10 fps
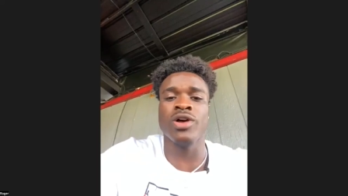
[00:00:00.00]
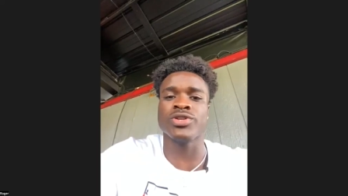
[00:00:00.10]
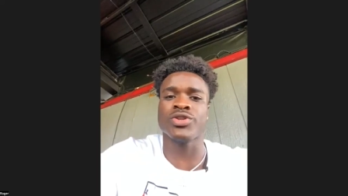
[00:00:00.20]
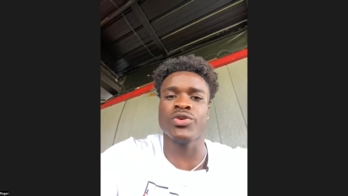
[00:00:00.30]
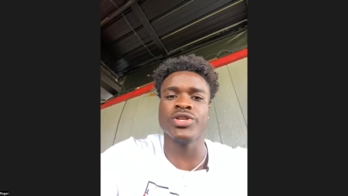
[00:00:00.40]
I was a
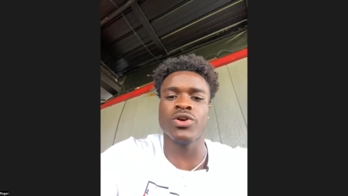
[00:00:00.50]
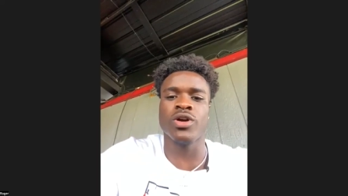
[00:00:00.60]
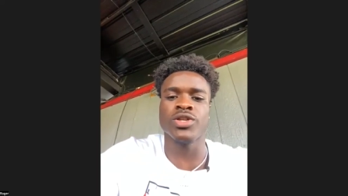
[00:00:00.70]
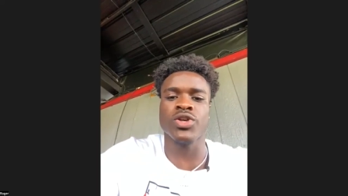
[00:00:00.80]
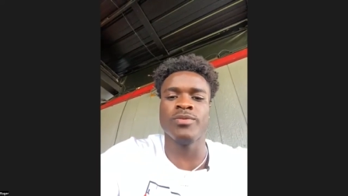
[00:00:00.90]

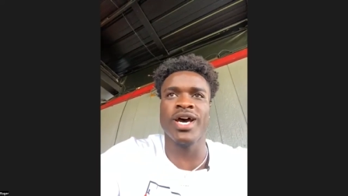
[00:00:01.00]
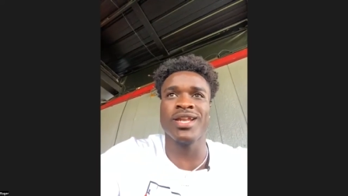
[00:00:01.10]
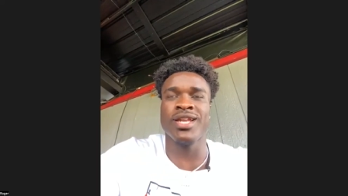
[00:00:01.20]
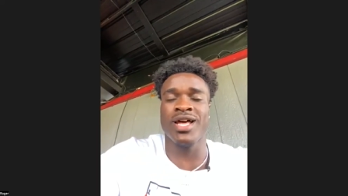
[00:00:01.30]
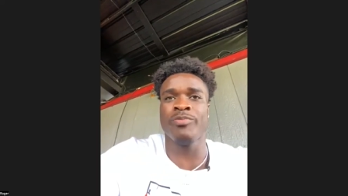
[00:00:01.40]
3-star, so not a
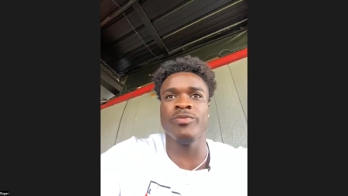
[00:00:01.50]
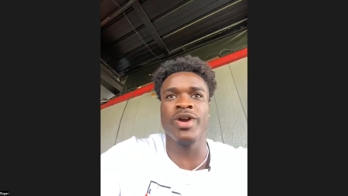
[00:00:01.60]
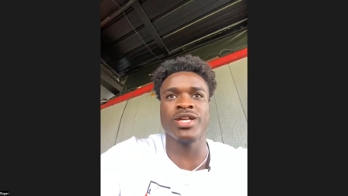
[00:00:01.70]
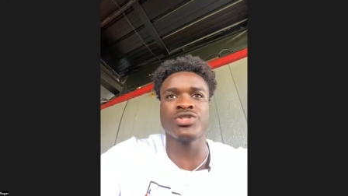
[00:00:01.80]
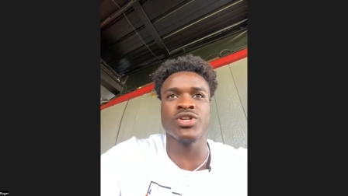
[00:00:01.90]
lot of people
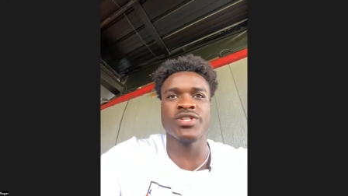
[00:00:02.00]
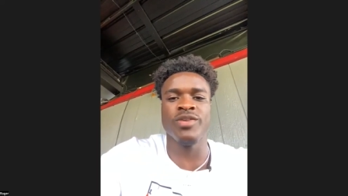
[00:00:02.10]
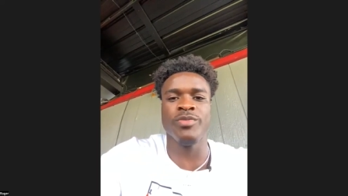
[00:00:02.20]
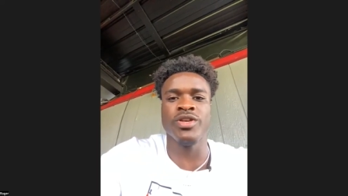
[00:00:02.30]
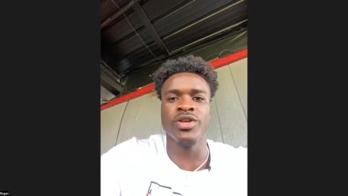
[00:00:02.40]
had that trust
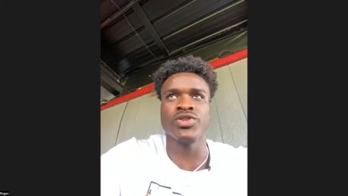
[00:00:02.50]
in me.